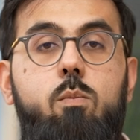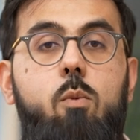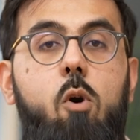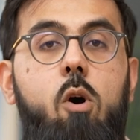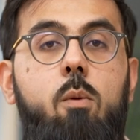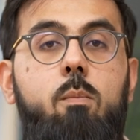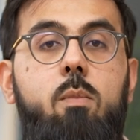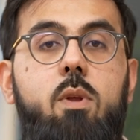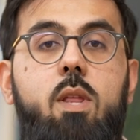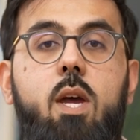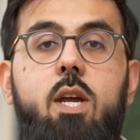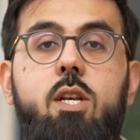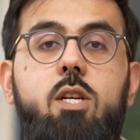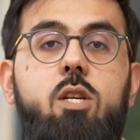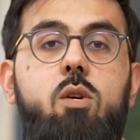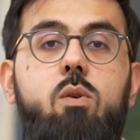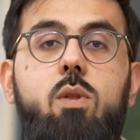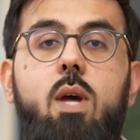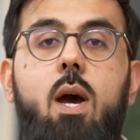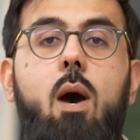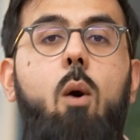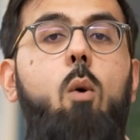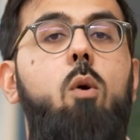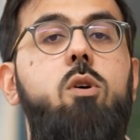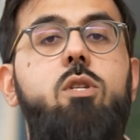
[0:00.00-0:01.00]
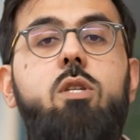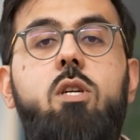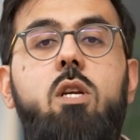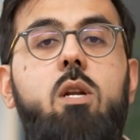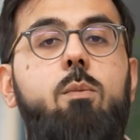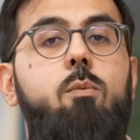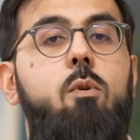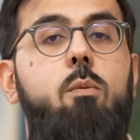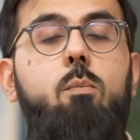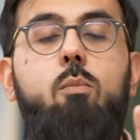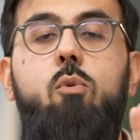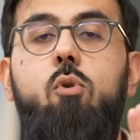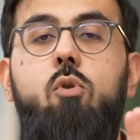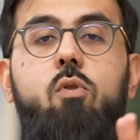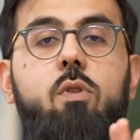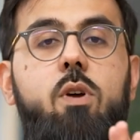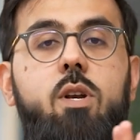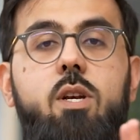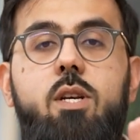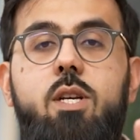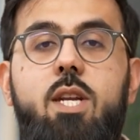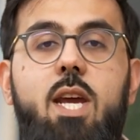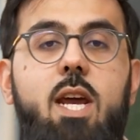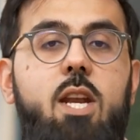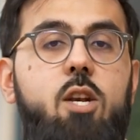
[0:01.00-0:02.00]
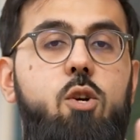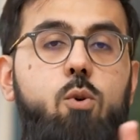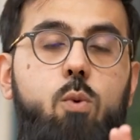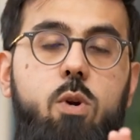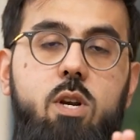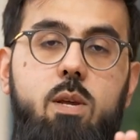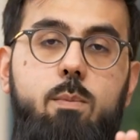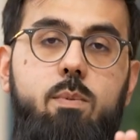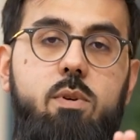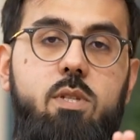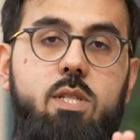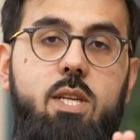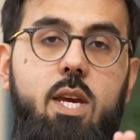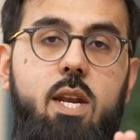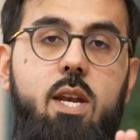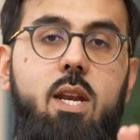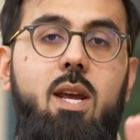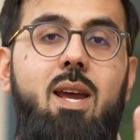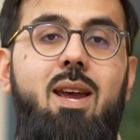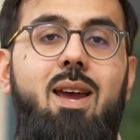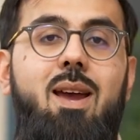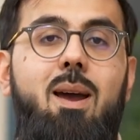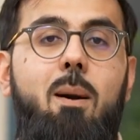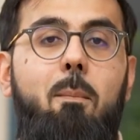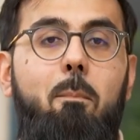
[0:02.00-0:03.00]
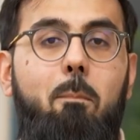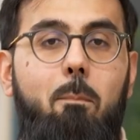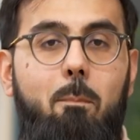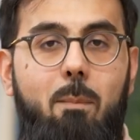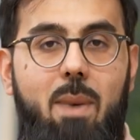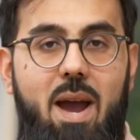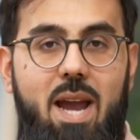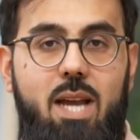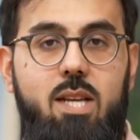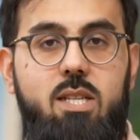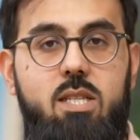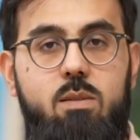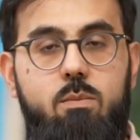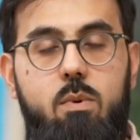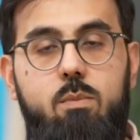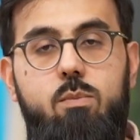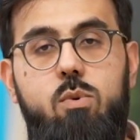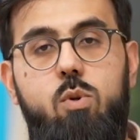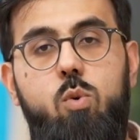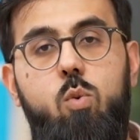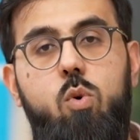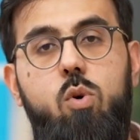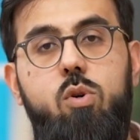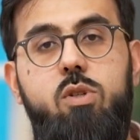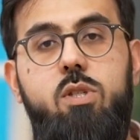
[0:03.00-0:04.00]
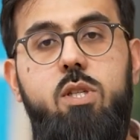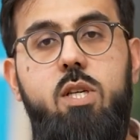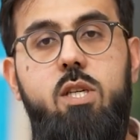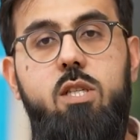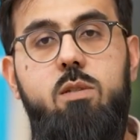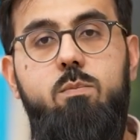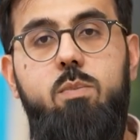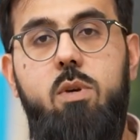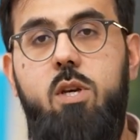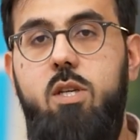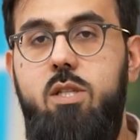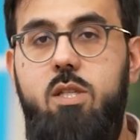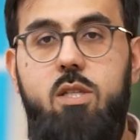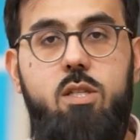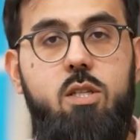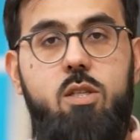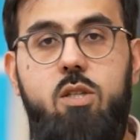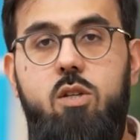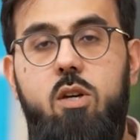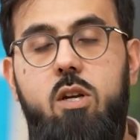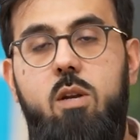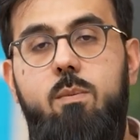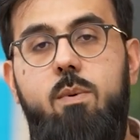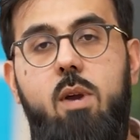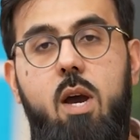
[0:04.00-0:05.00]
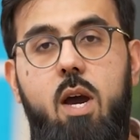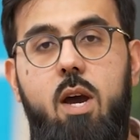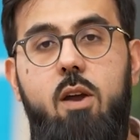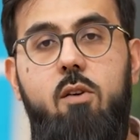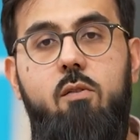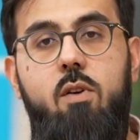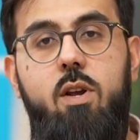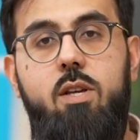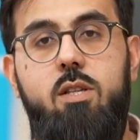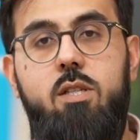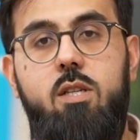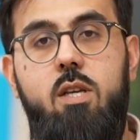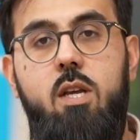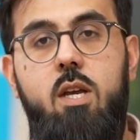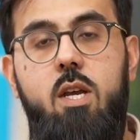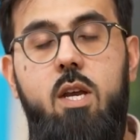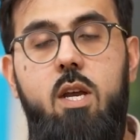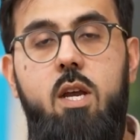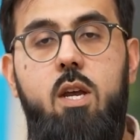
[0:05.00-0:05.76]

Muhammad, I knew that I wasn't going to put more than 10-20% maximum towards this because this is going to be high risk.